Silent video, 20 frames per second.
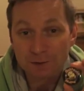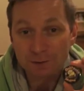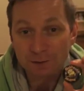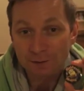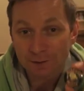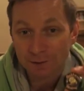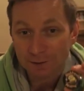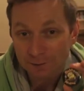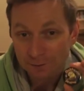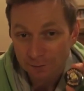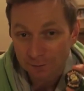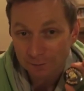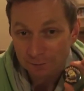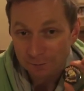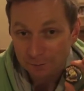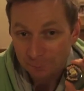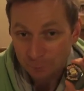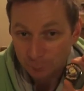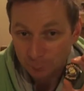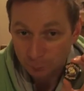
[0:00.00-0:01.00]
I do
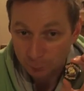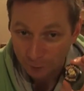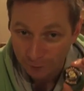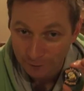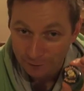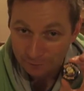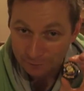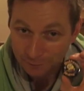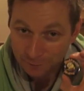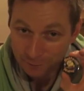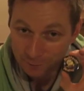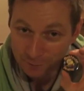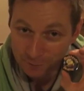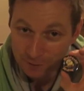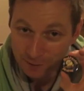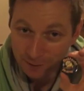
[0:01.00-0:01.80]
break the rules,